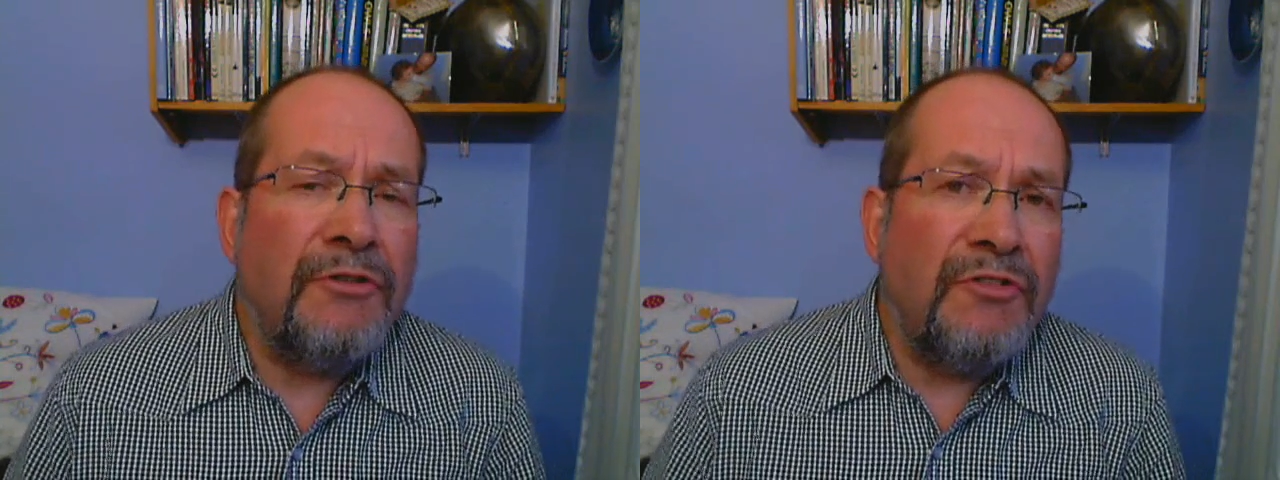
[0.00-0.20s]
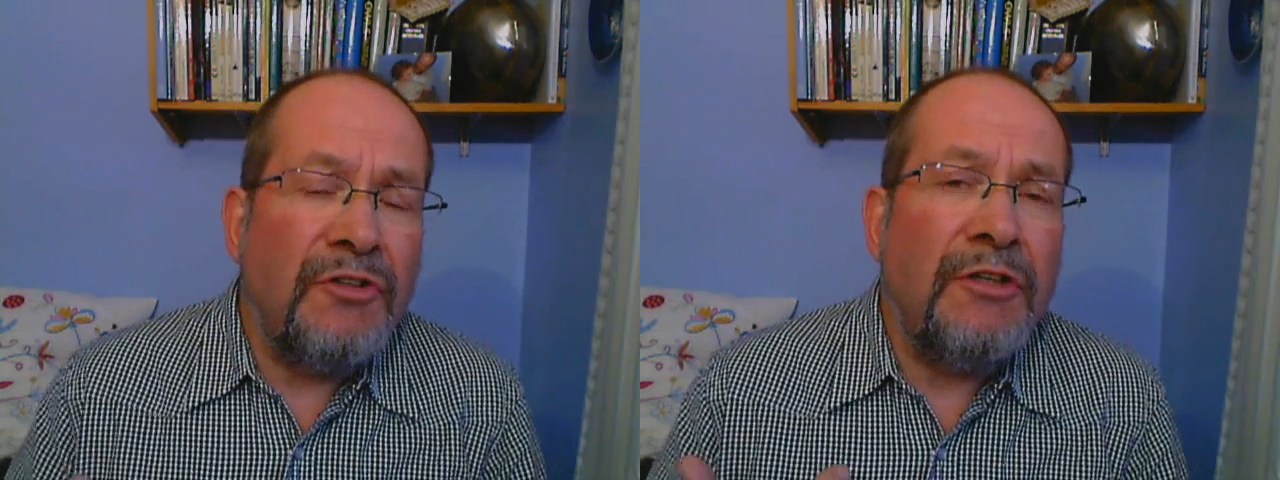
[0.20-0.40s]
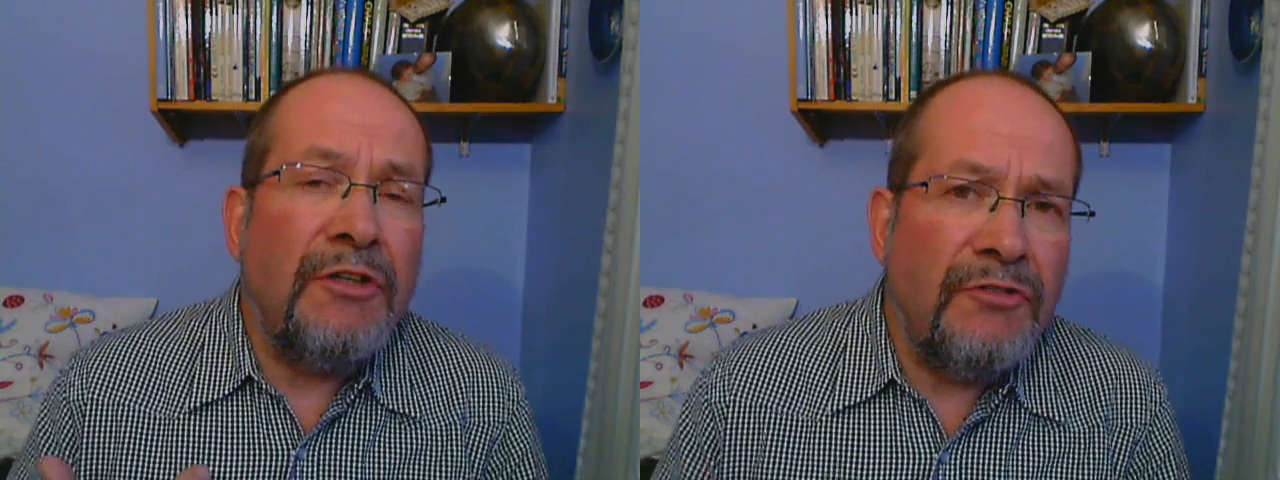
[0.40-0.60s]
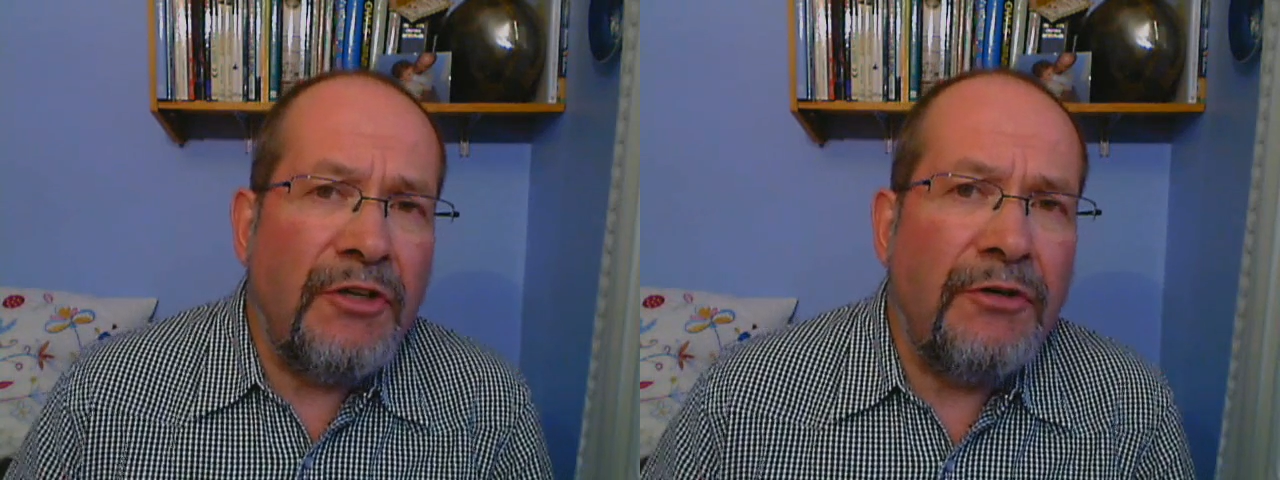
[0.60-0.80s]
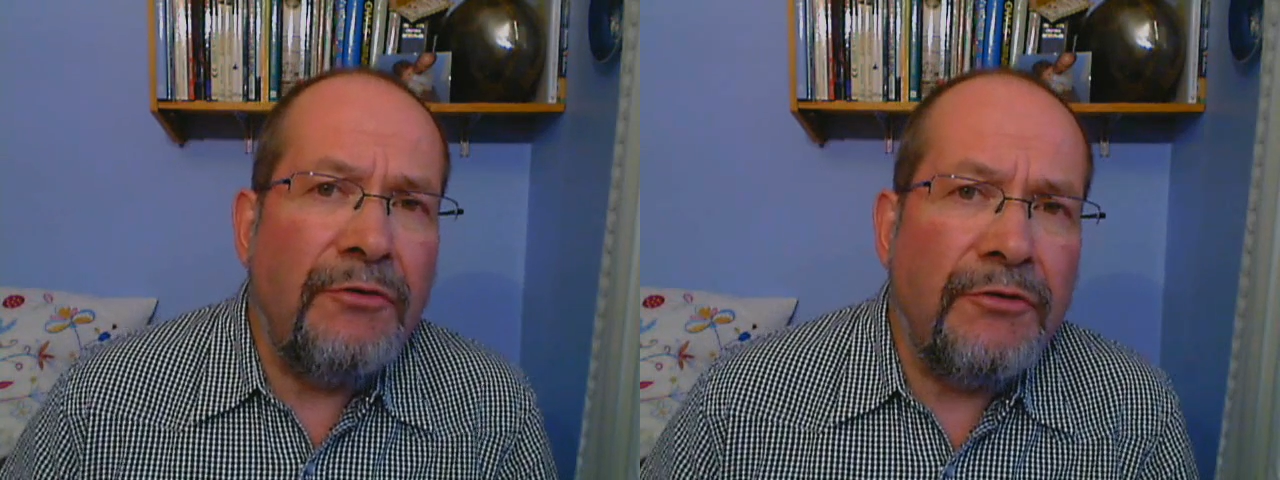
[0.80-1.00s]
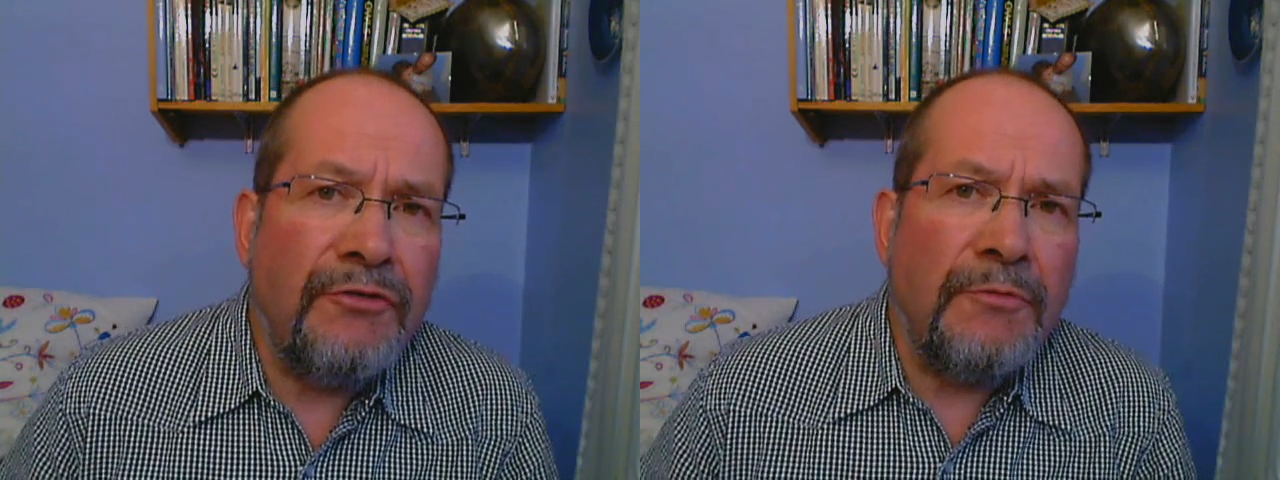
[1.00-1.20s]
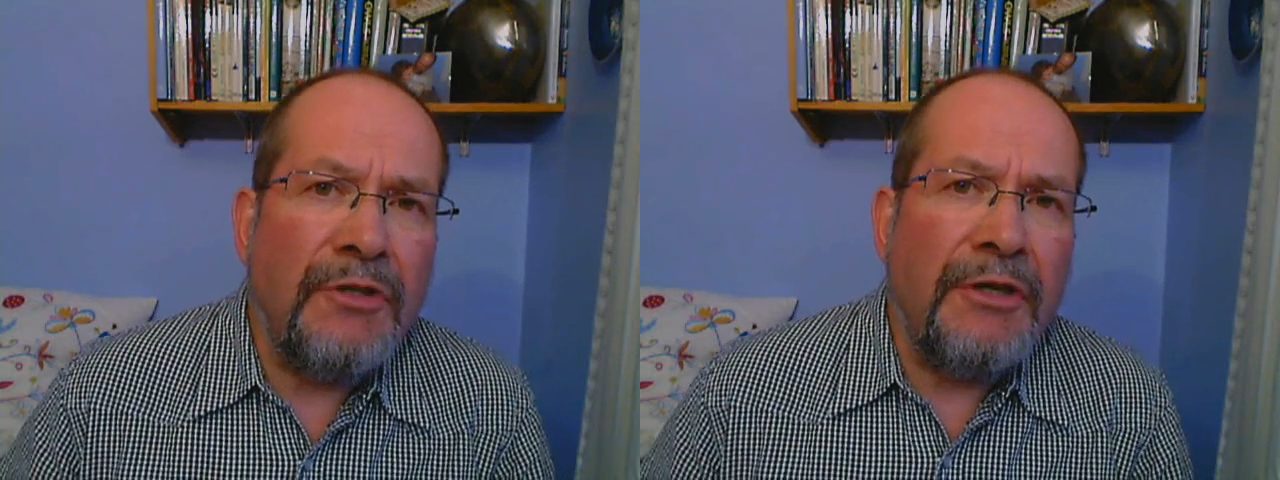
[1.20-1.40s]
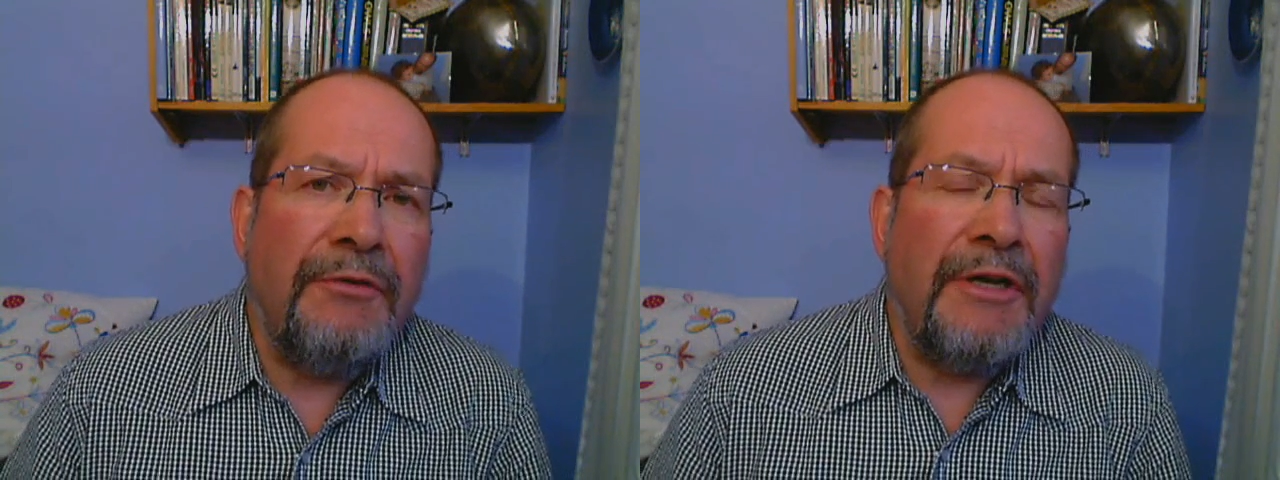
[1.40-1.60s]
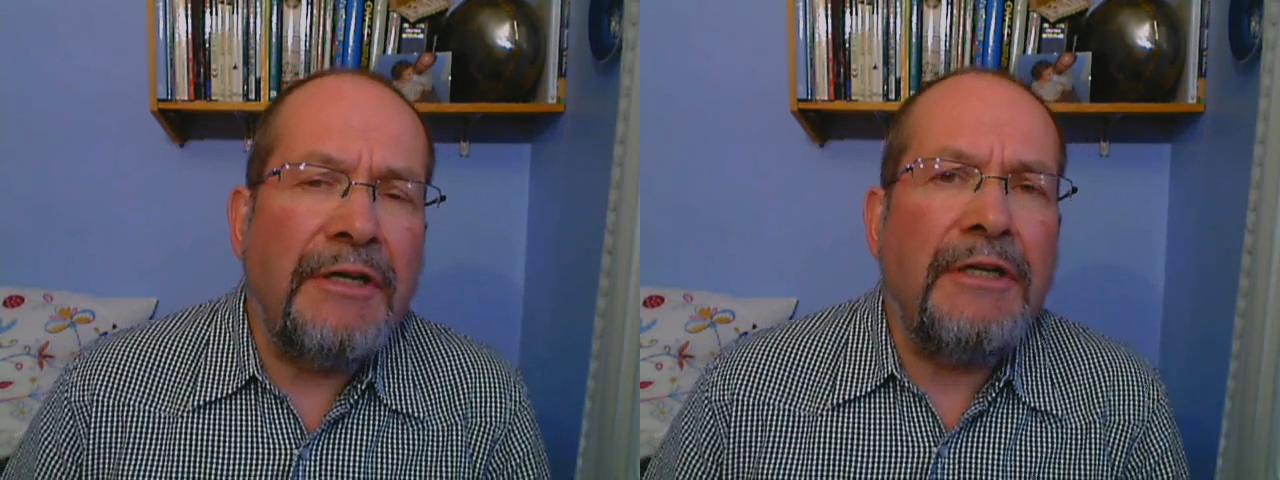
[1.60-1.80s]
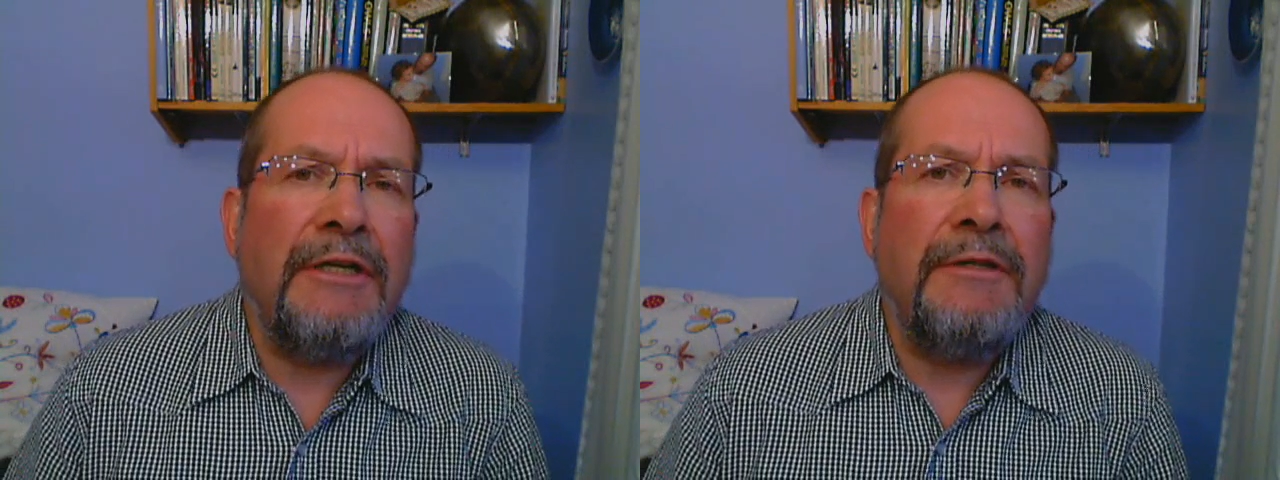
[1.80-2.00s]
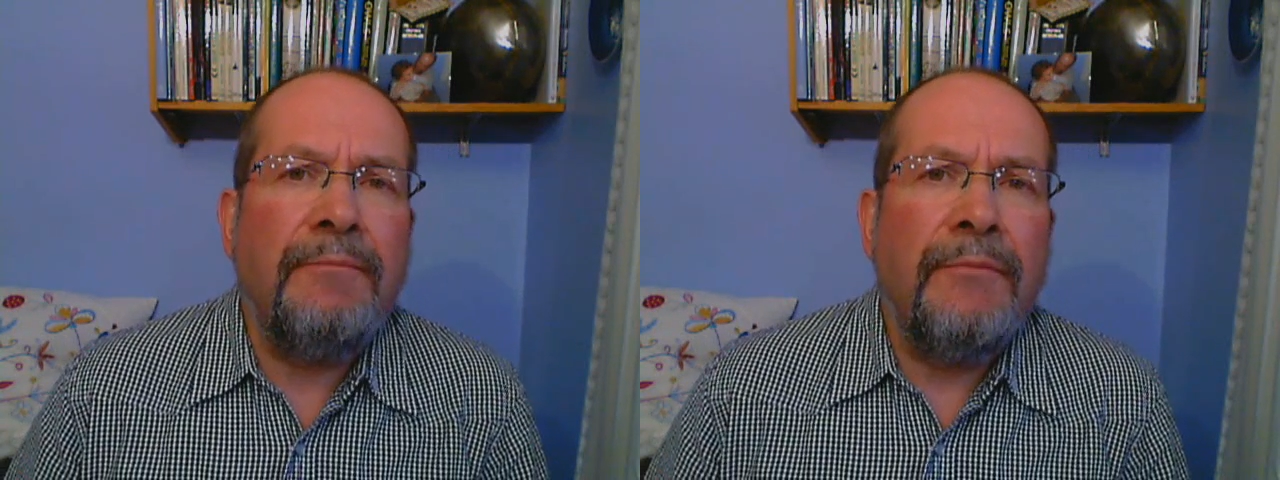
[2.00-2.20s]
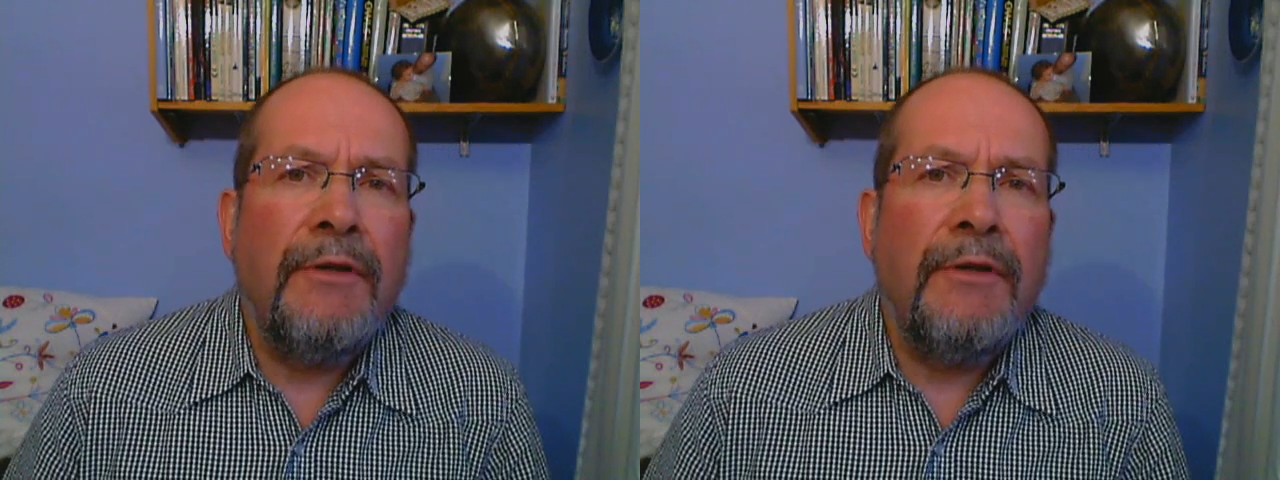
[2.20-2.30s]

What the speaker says: concerning terrorism directly.